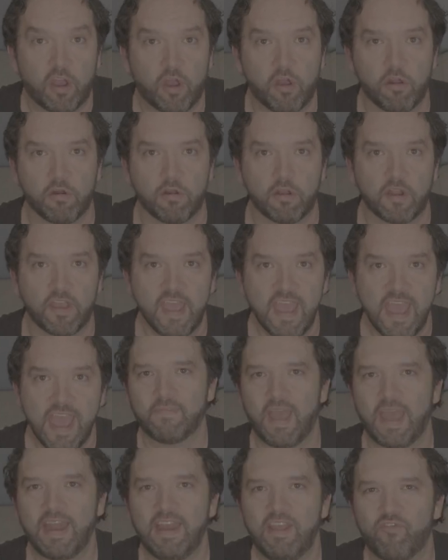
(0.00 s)
hard.
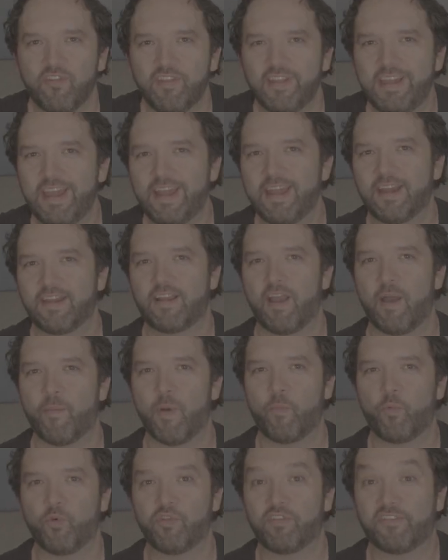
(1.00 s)
And he really needed to come
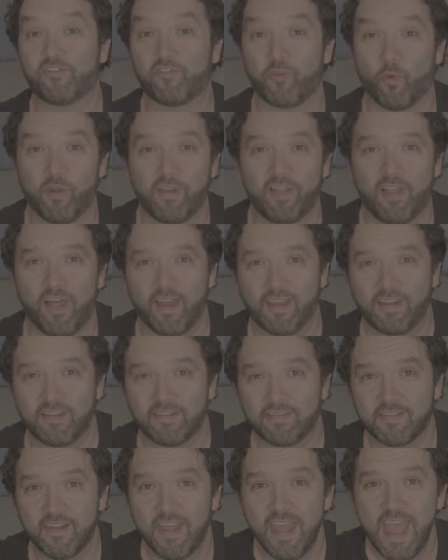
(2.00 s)
up with
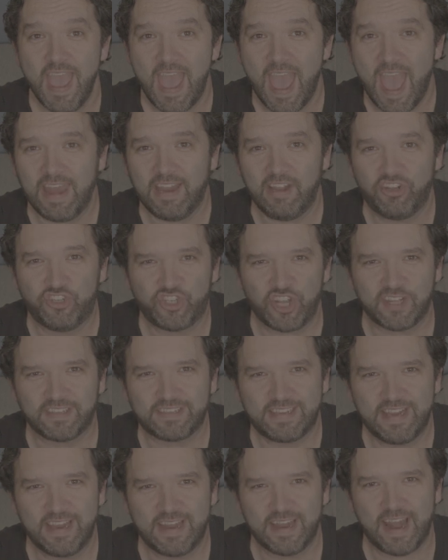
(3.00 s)
storylines. And he
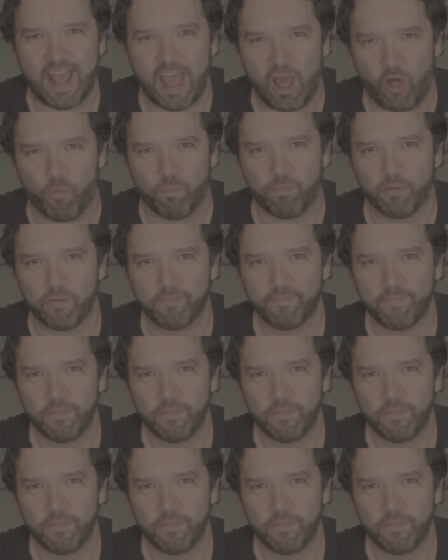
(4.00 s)
just needed help.